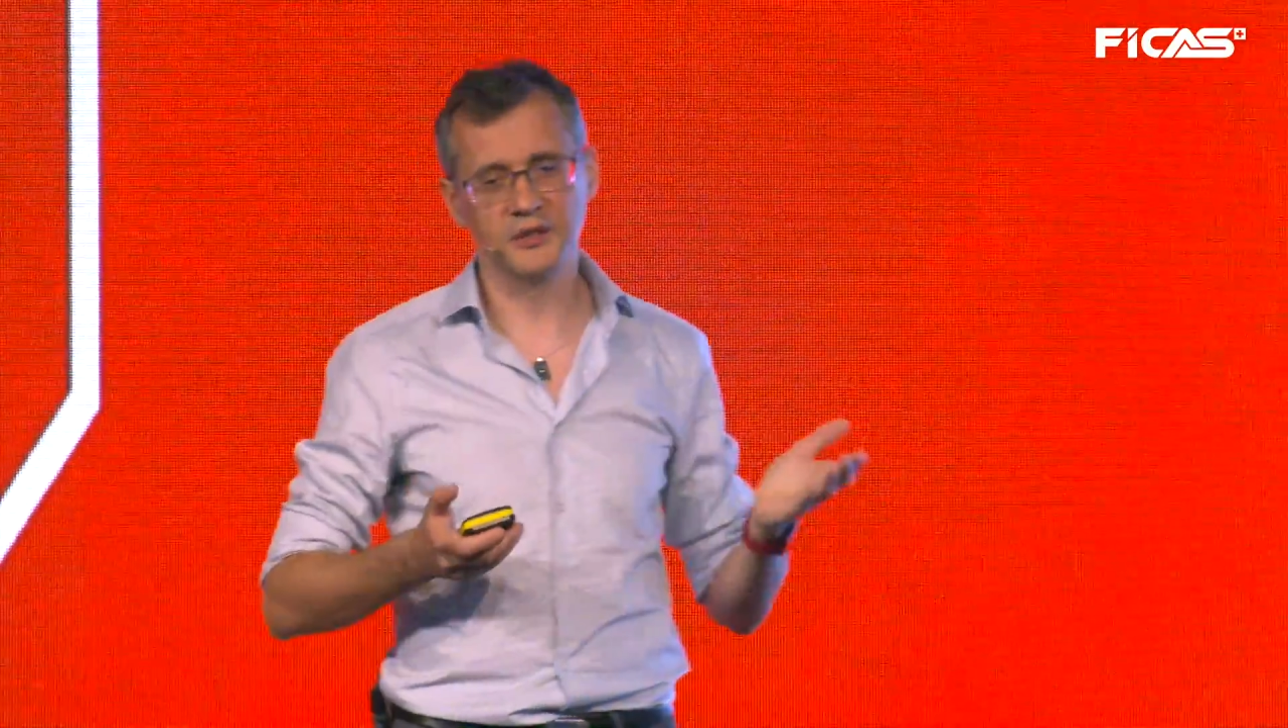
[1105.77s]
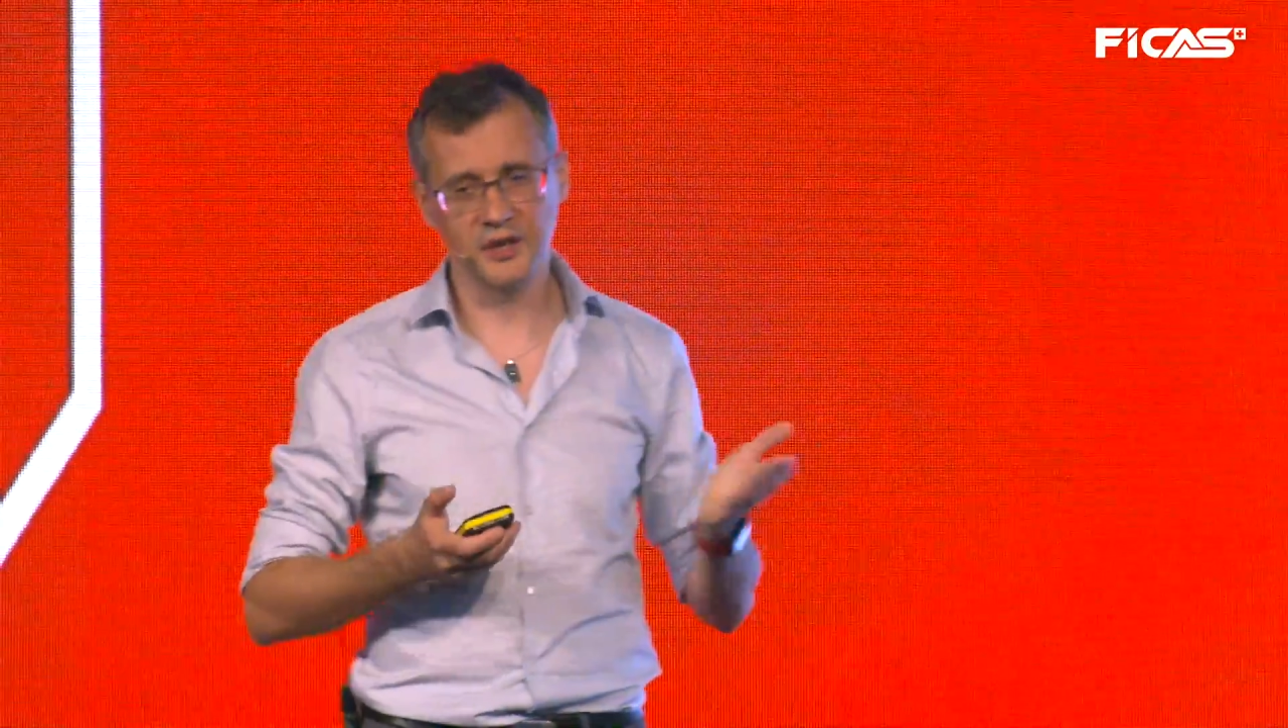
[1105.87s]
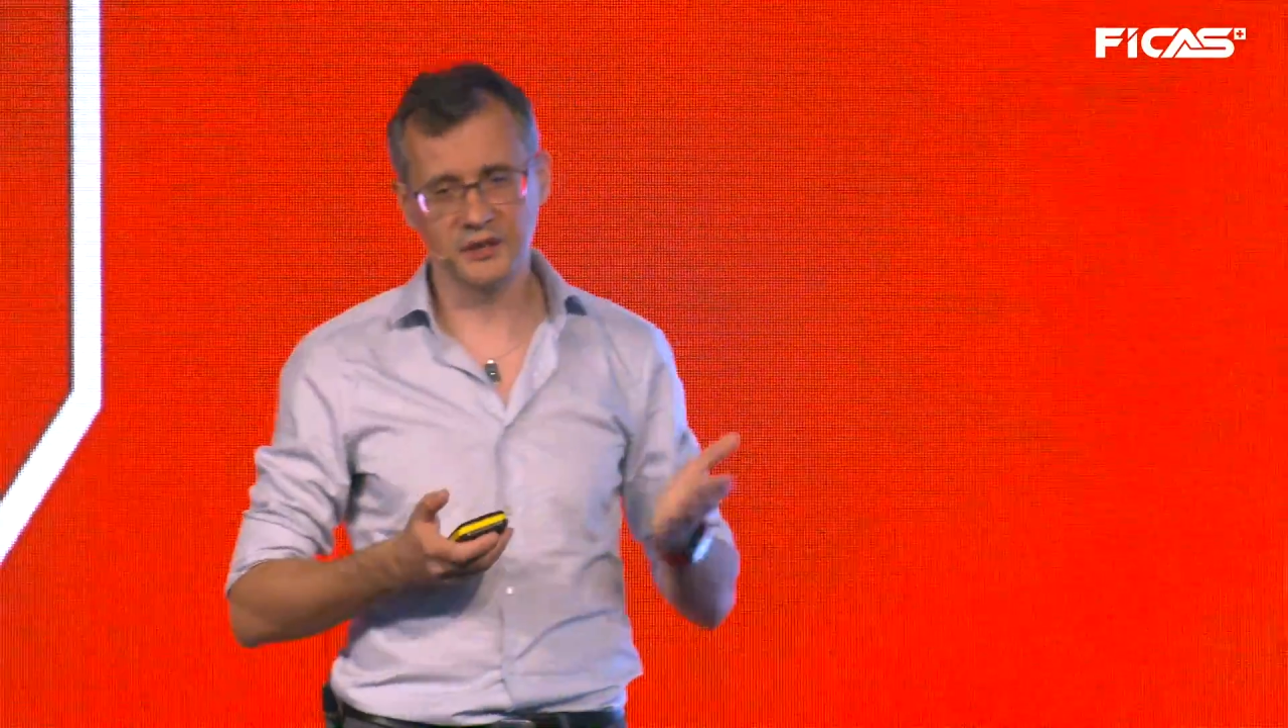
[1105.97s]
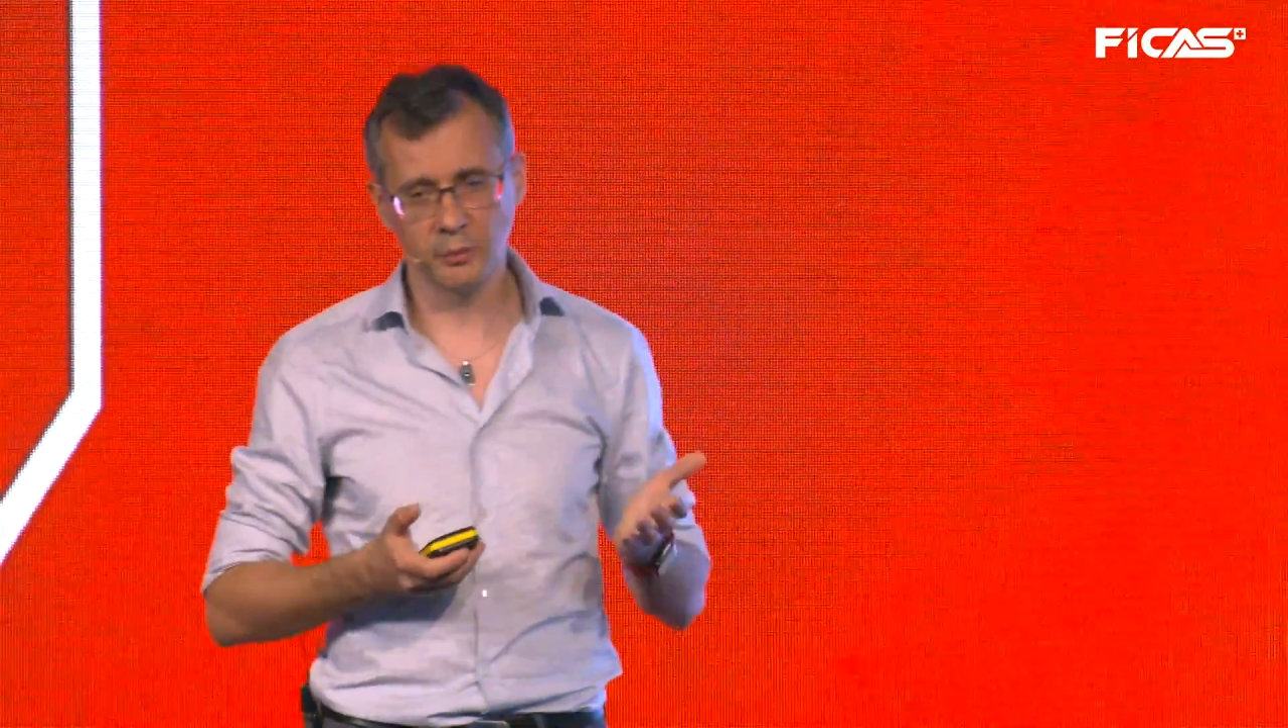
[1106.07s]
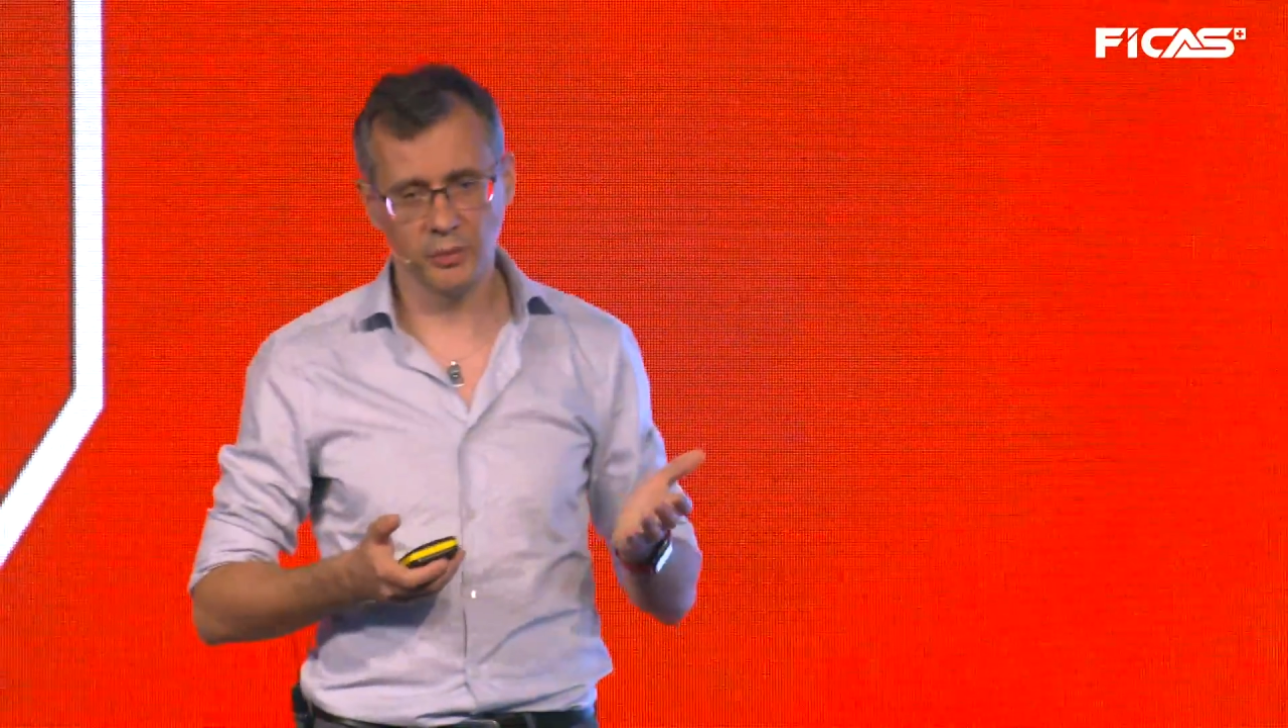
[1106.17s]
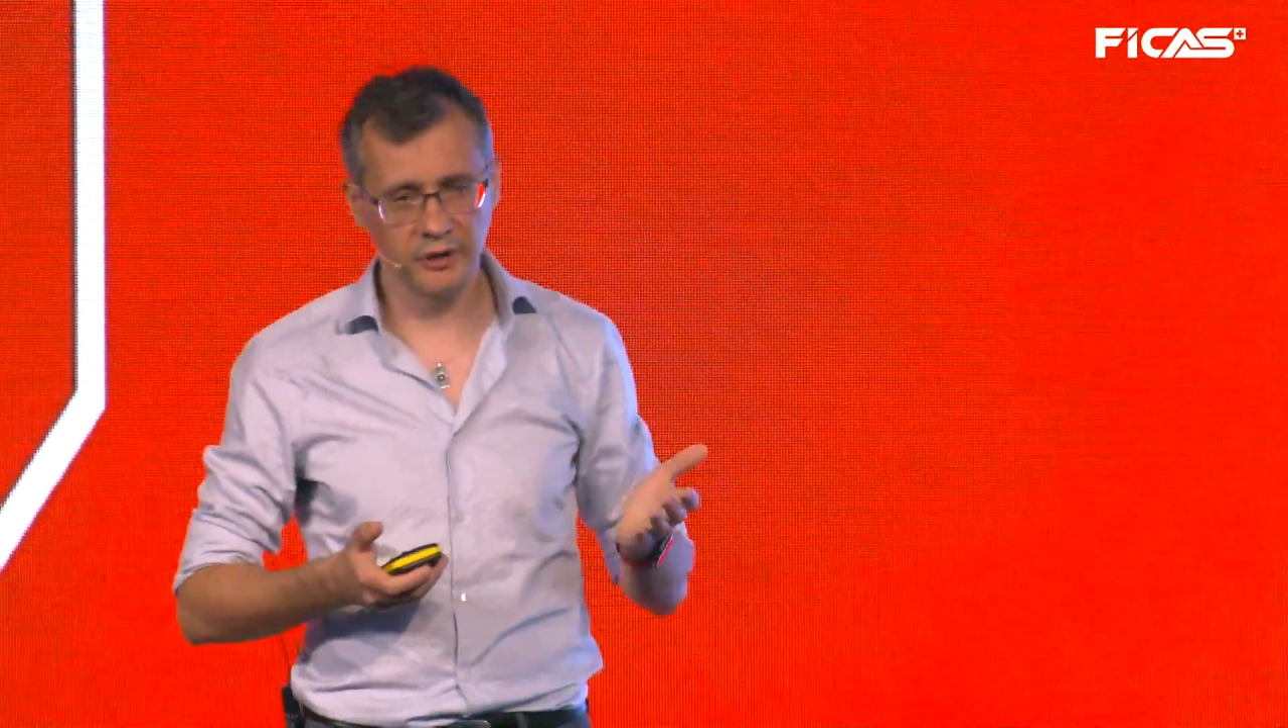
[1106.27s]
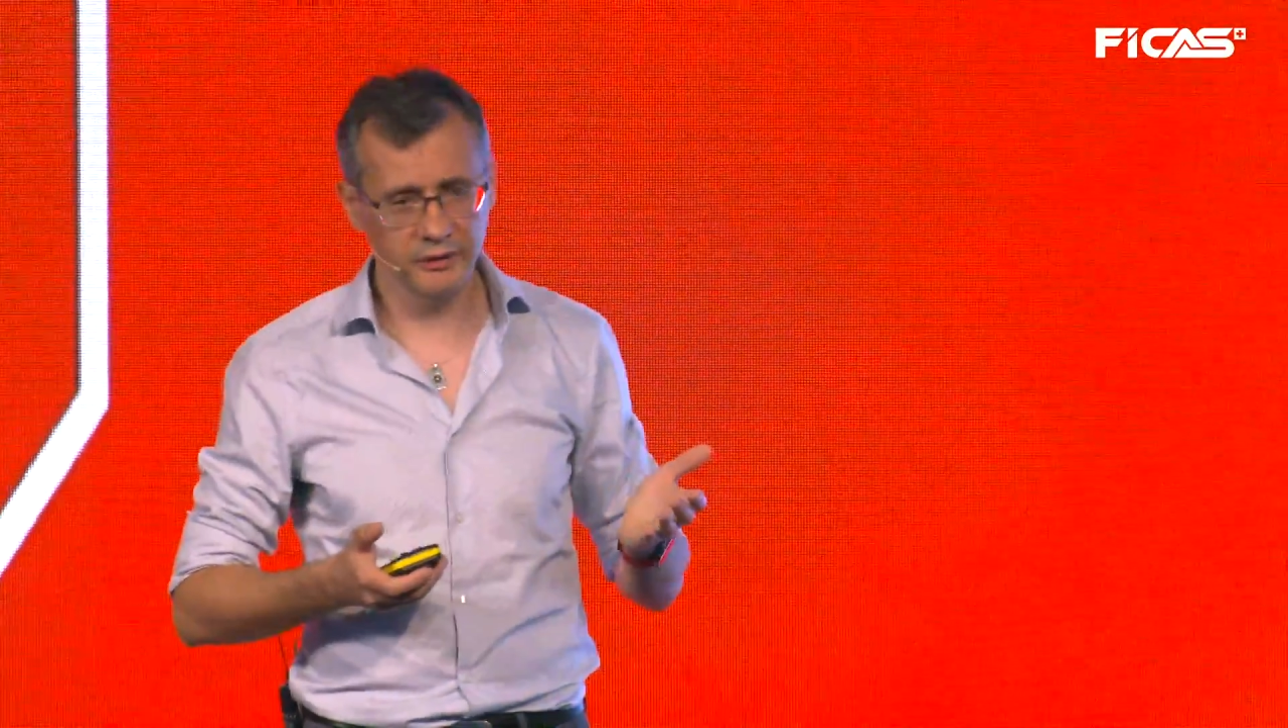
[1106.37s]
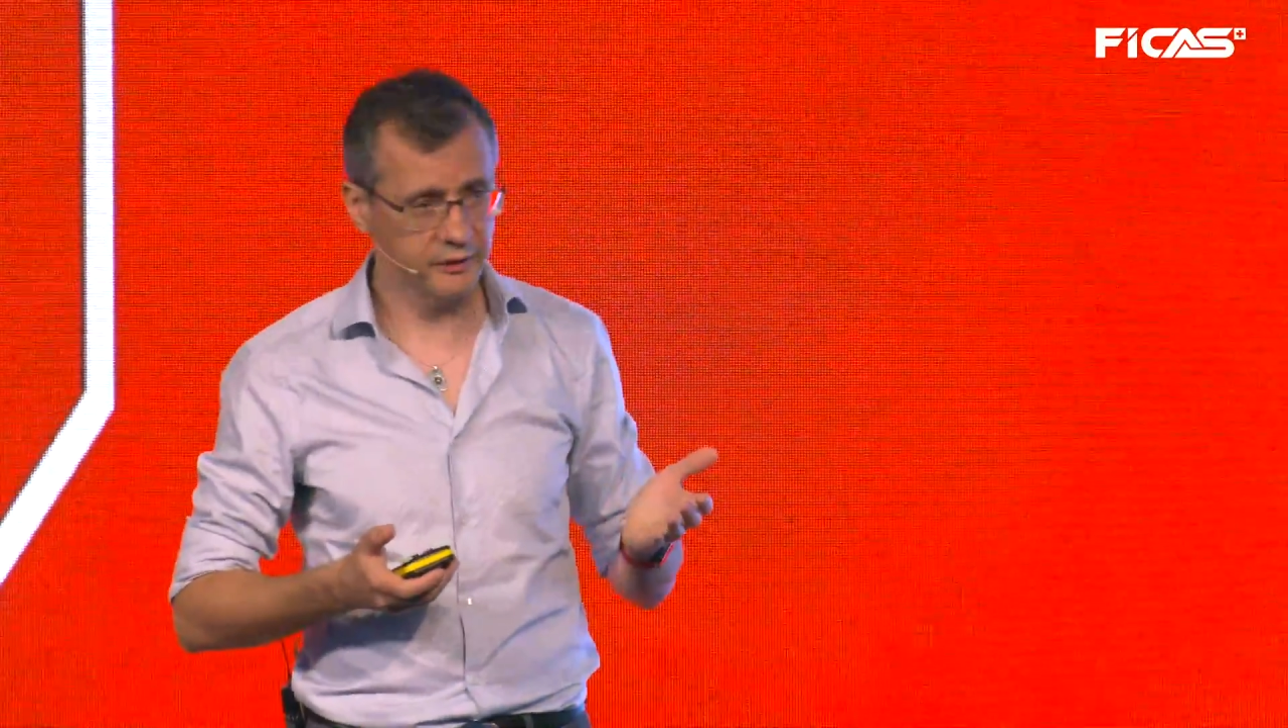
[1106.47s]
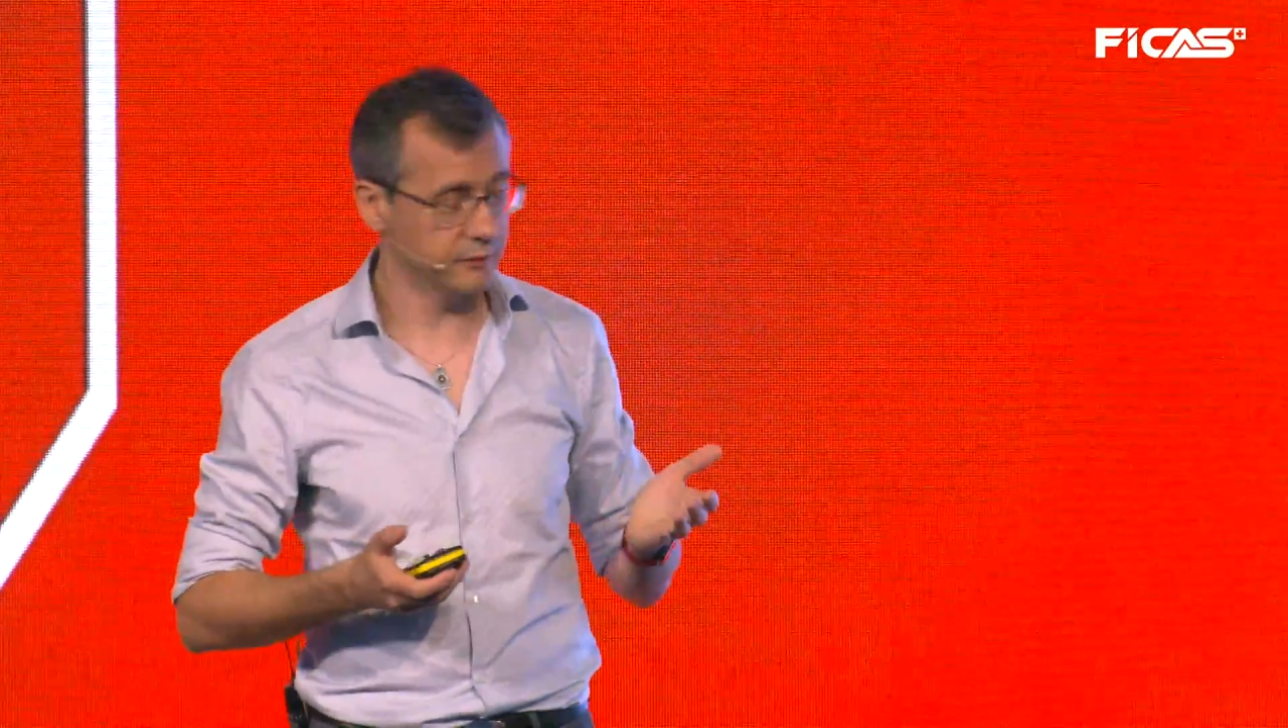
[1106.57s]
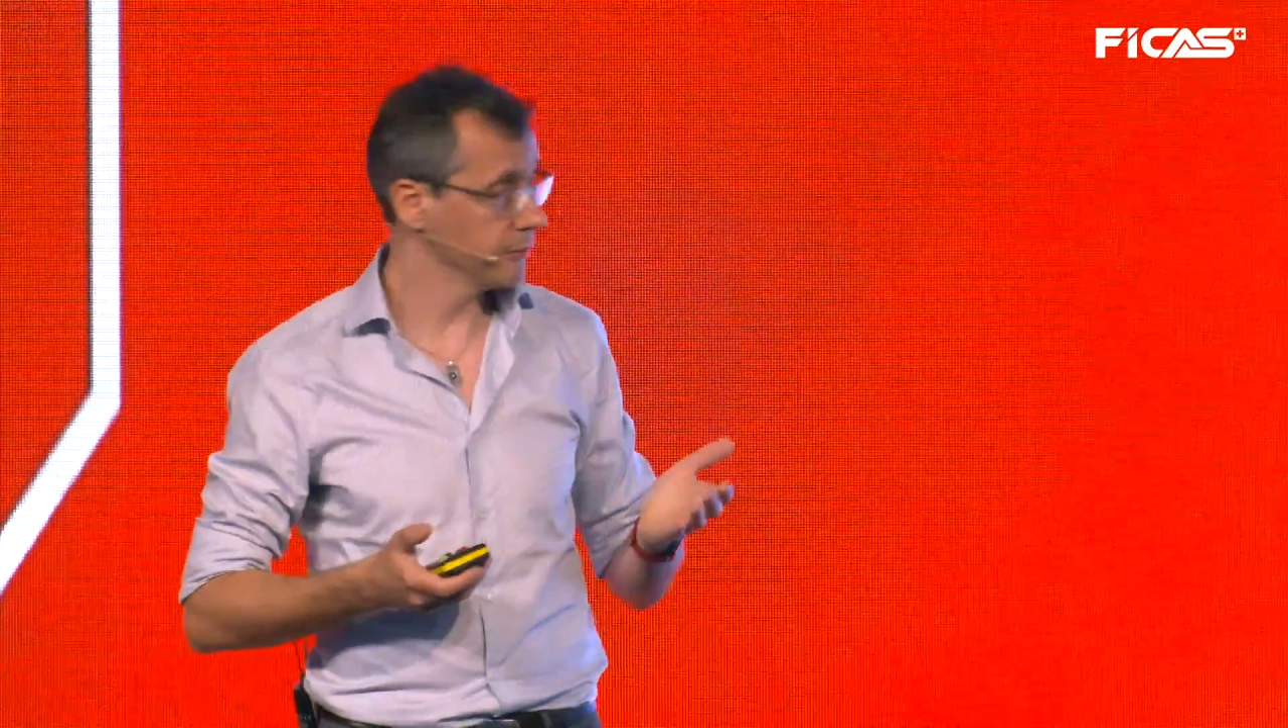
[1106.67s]

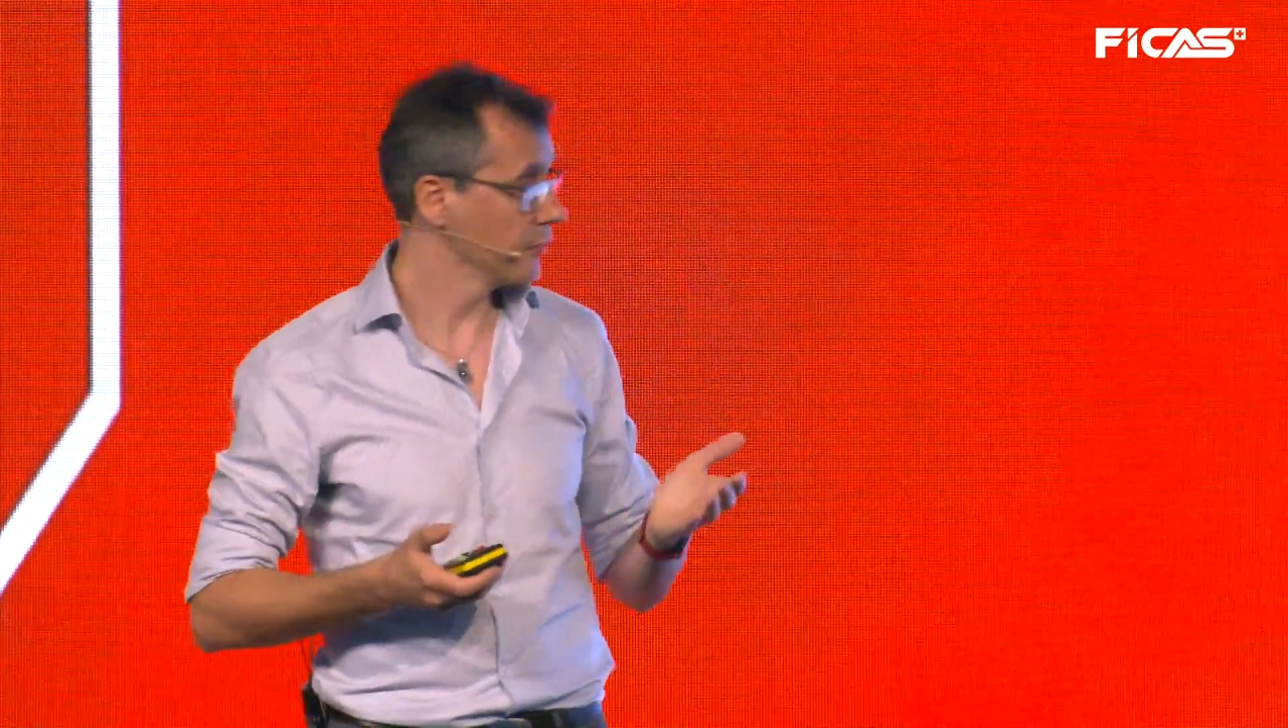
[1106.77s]
database,